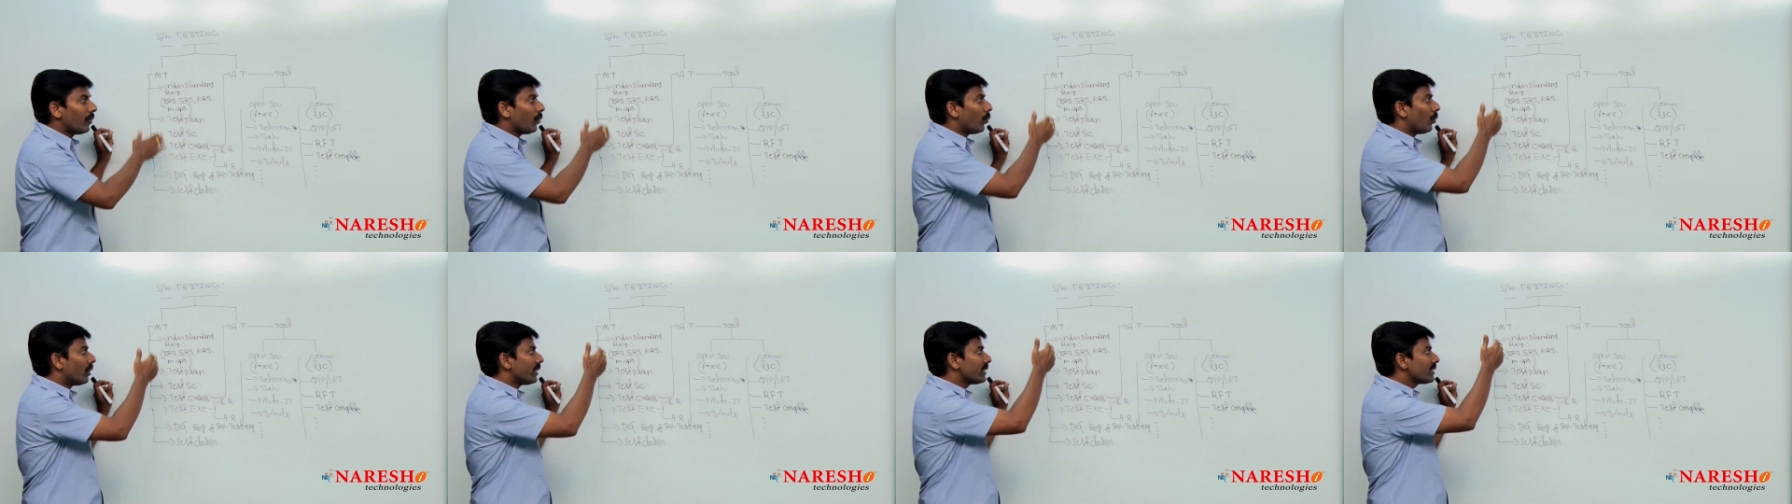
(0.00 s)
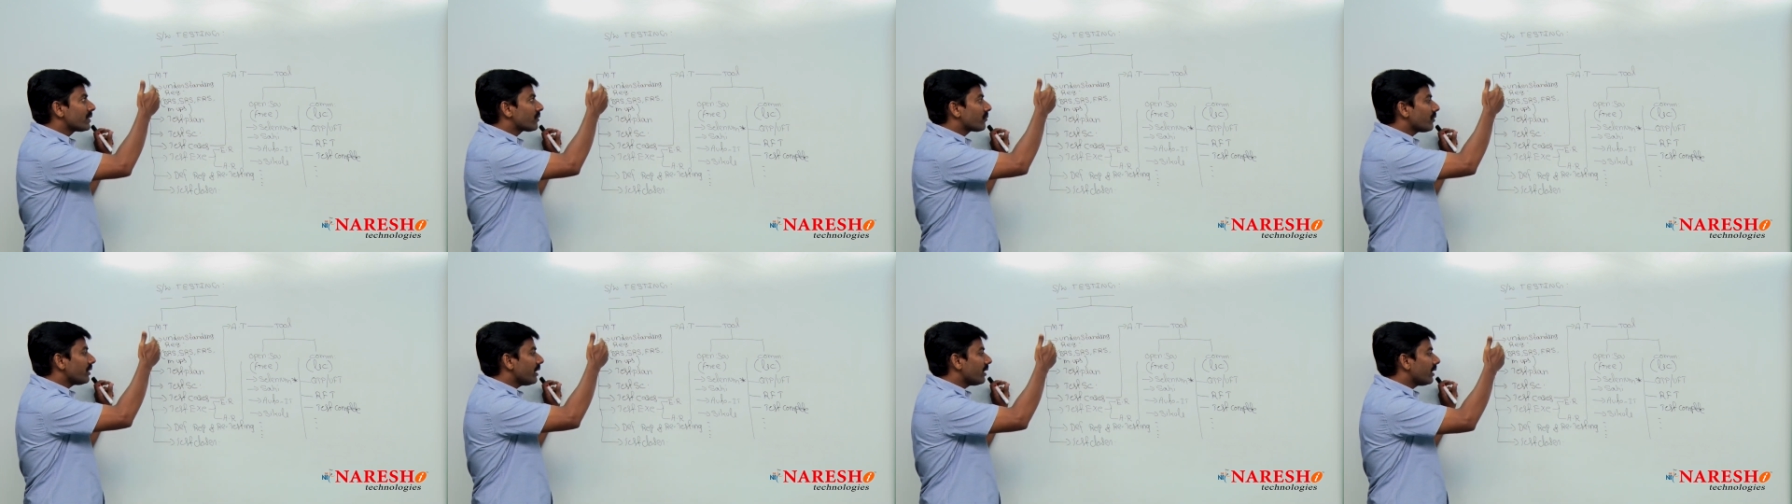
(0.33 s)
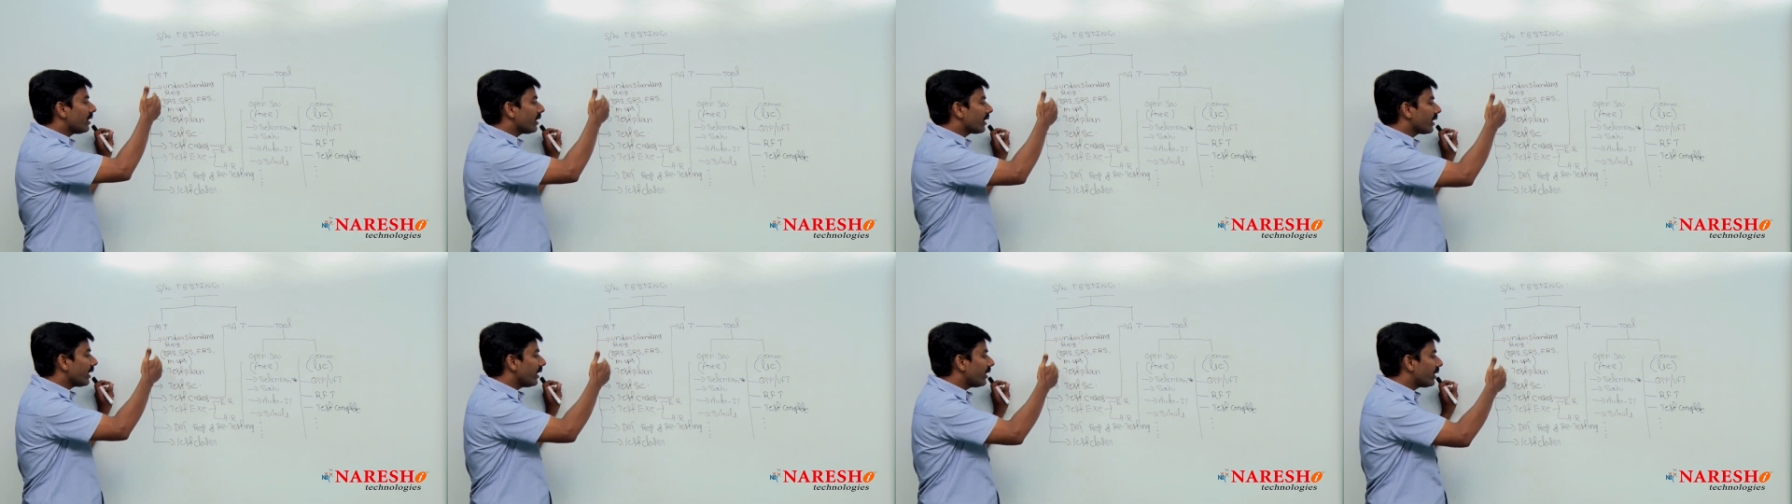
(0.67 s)
Once we
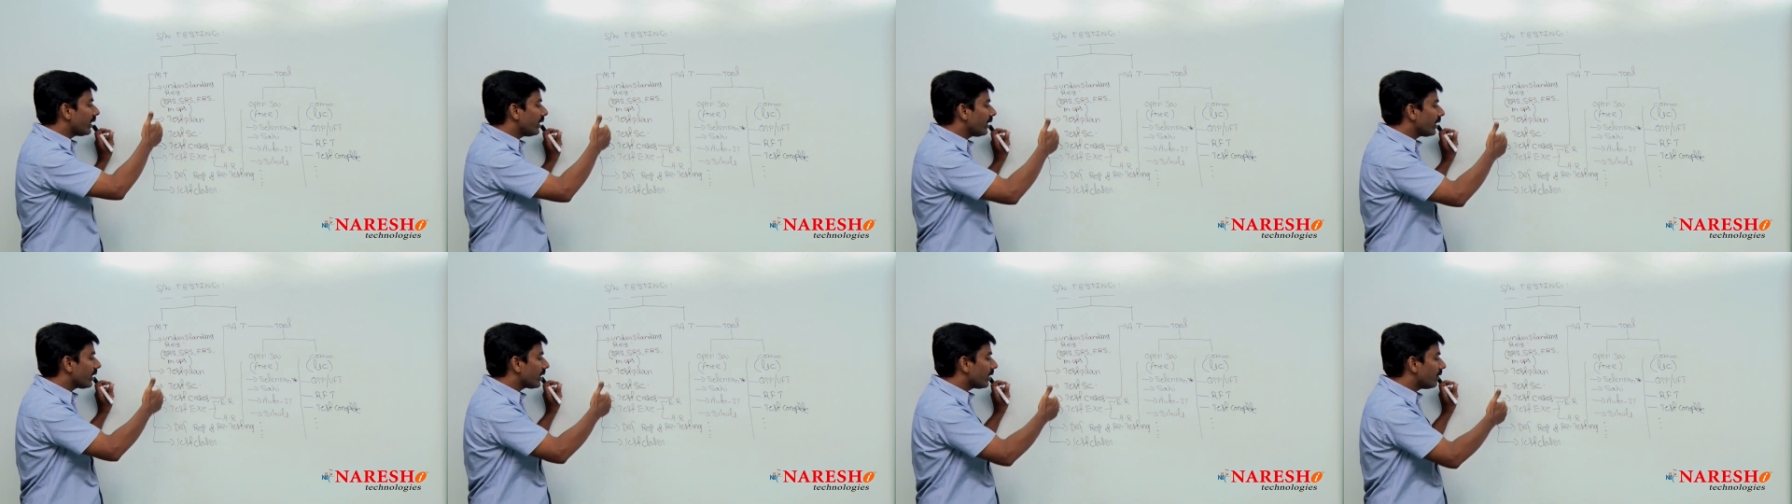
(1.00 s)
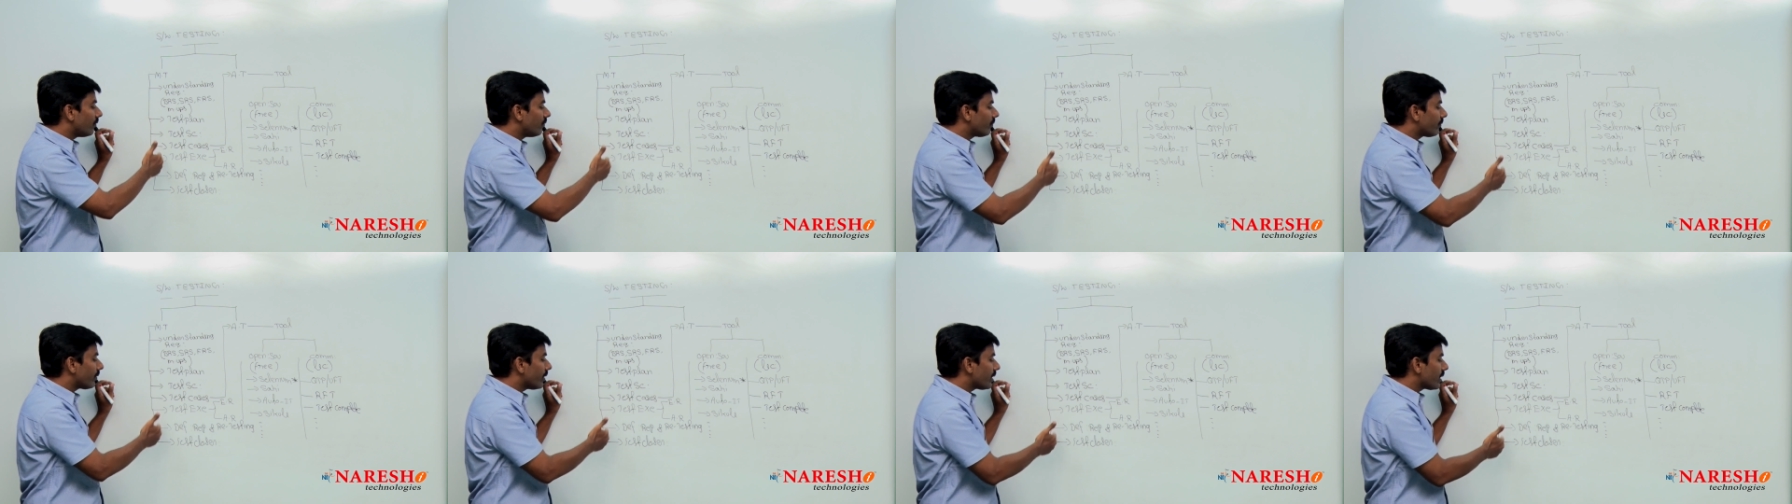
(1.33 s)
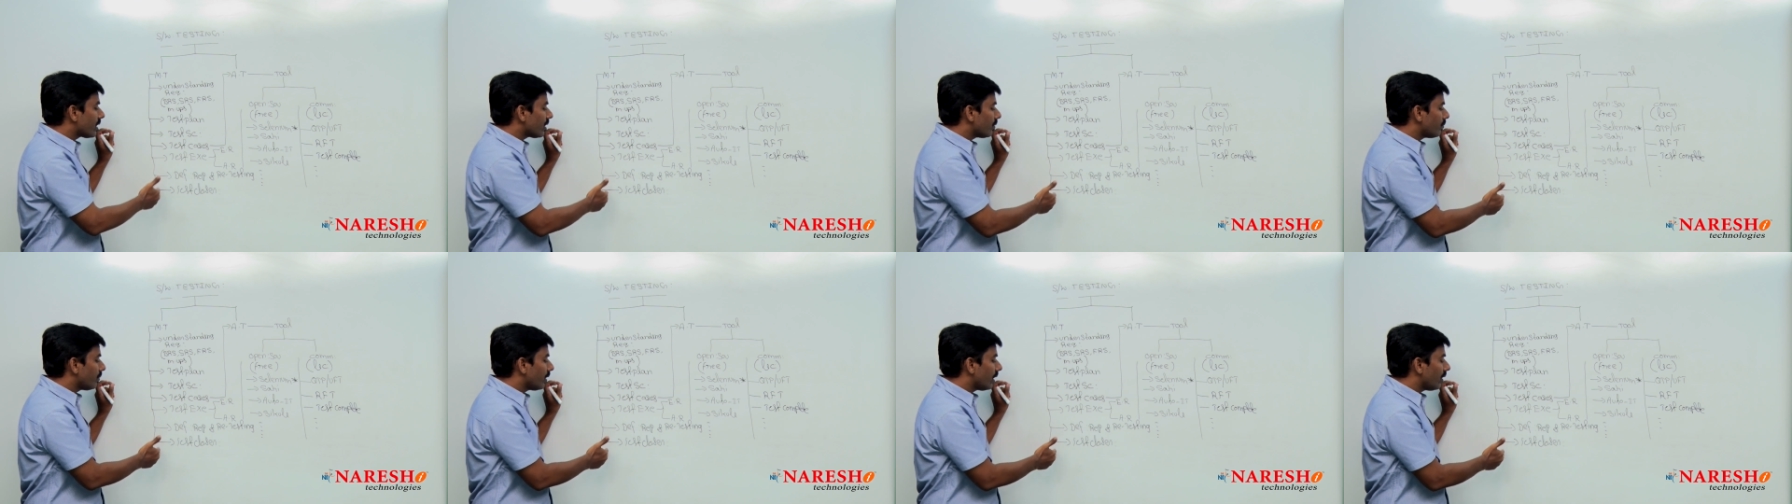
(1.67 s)
are getting
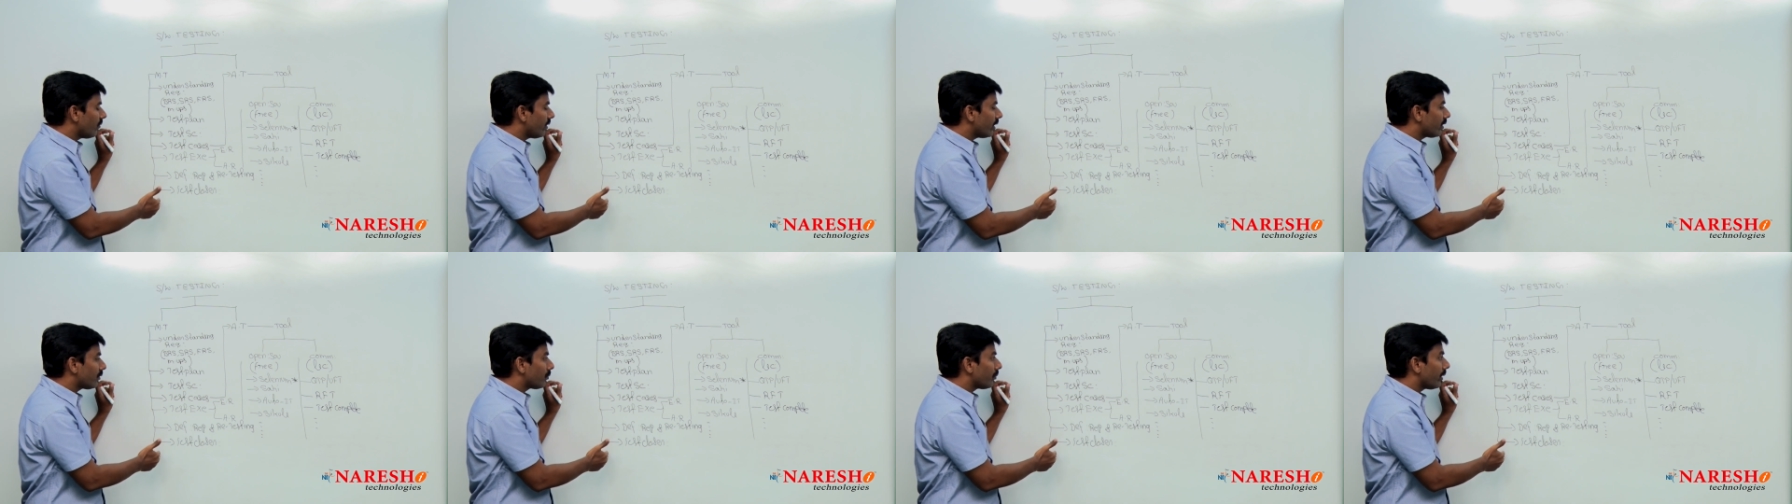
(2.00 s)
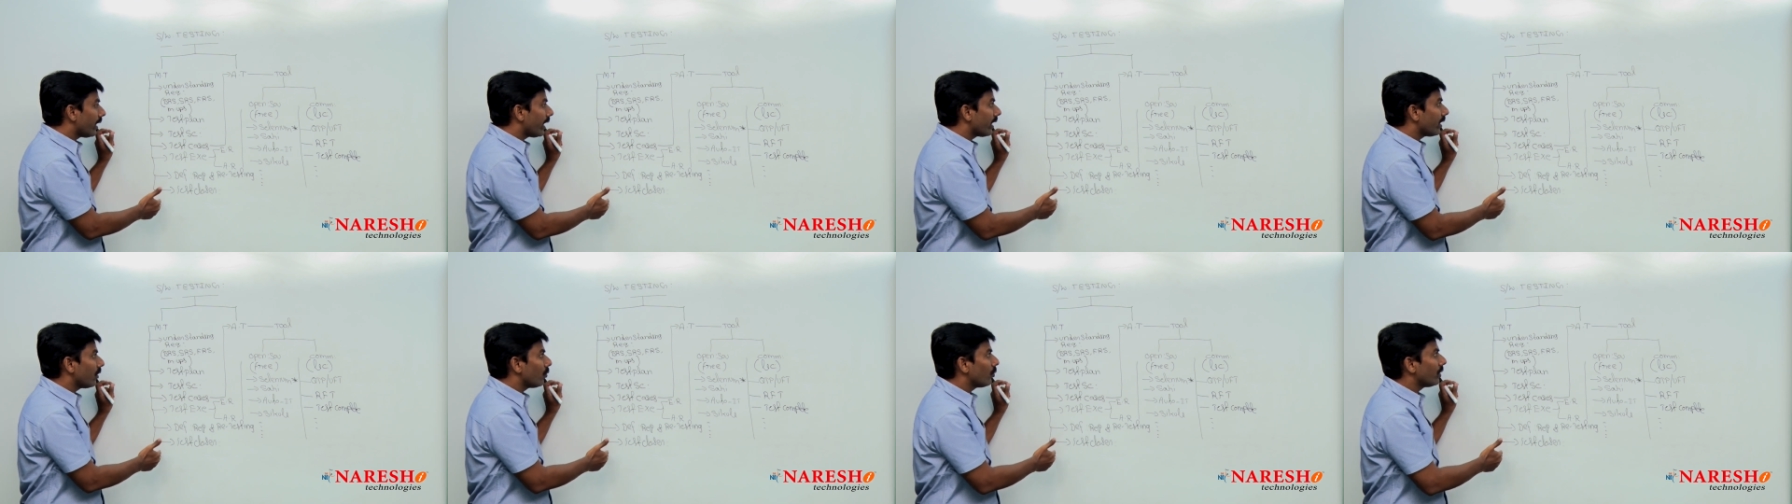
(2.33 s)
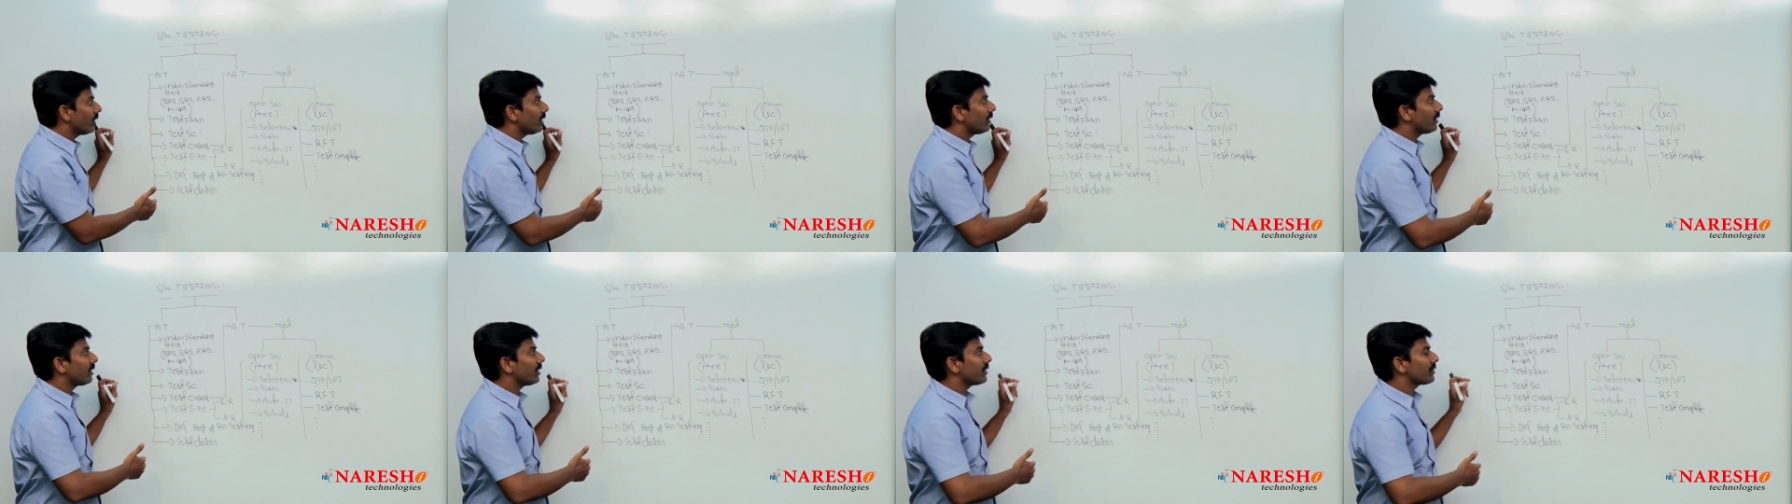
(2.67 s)
comfortable with
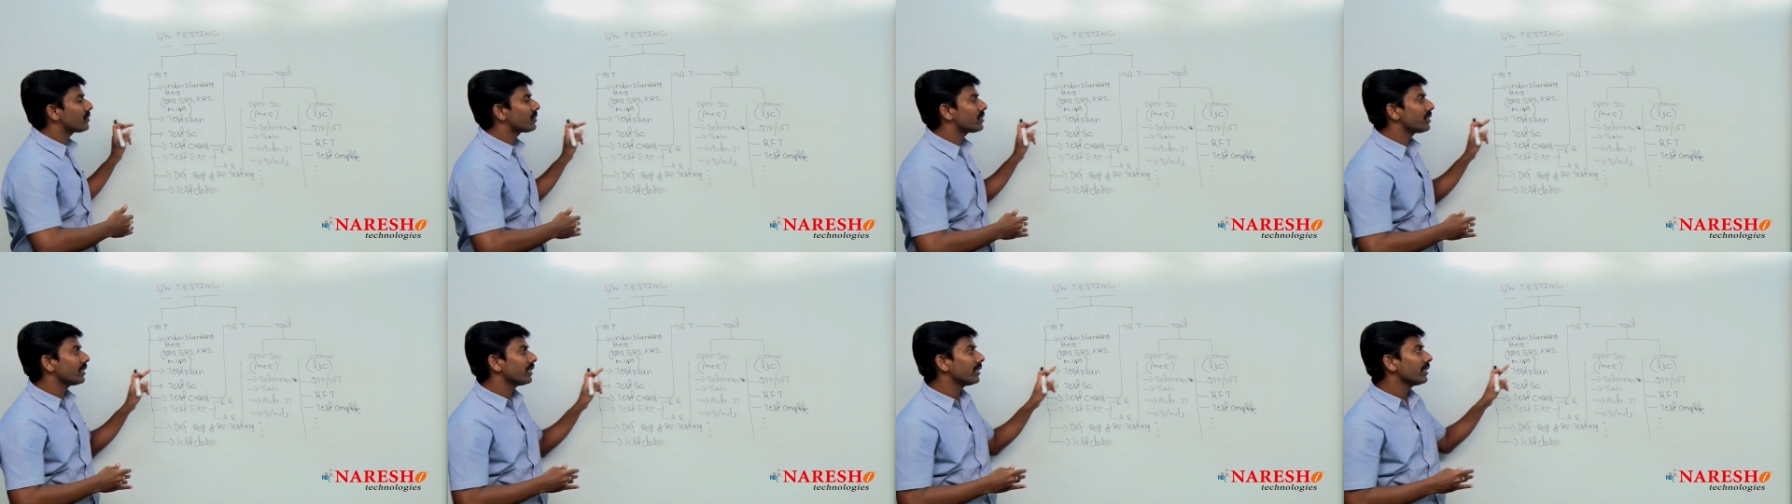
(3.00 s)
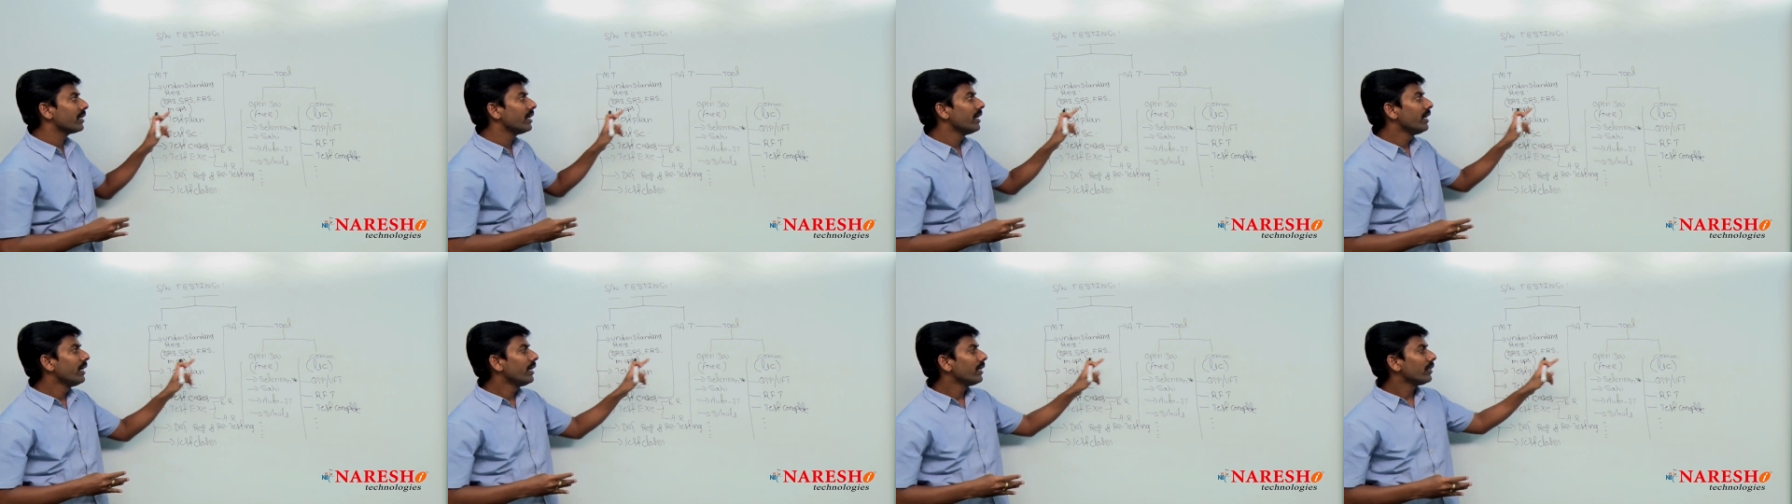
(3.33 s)
manual testing,